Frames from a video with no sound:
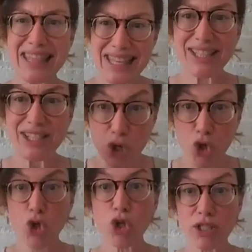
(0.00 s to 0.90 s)
this is a
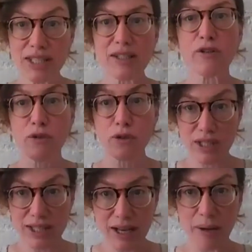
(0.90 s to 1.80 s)
good deal for
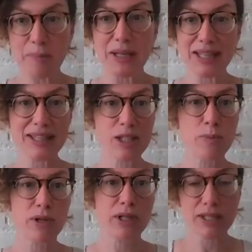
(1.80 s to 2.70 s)
this company at this
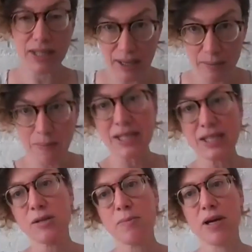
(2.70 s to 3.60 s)
point in time
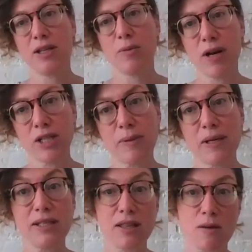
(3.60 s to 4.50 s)
based upon their
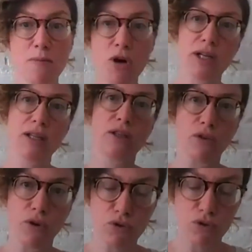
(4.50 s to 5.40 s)
prospects and the market and the
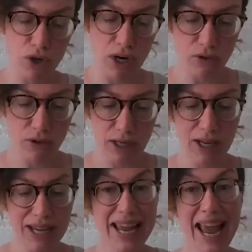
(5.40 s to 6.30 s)
growth trajectory.